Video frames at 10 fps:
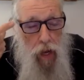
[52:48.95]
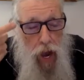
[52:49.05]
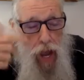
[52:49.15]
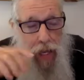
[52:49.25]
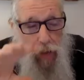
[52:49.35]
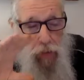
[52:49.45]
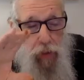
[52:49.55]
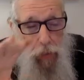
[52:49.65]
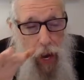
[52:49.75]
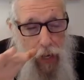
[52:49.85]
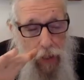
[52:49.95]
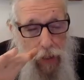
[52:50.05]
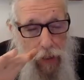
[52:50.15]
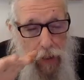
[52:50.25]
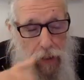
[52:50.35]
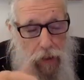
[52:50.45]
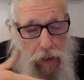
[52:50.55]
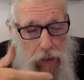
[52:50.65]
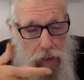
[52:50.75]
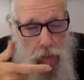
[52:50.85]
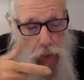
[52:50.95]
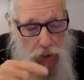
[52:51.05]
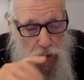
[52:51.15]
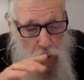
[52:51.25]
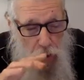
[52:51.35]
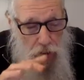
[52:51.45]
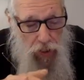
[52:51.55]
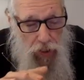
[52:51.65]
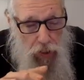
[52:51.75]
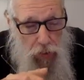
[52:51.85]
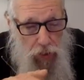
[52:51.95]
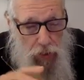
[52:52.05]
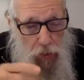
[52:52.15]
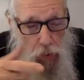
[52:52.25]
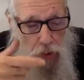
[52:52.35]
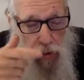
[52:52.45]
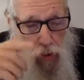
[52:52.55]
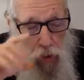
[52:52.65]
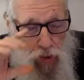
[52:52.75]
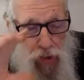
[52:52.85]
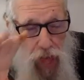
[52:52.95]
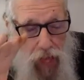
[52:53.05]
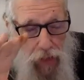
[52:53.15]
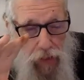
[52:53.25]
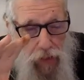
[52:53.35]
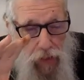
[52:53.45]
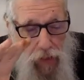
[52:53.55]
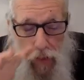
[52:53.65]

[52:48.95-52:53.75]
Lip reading: I am the body. One's called ignorance, one's called knowledge.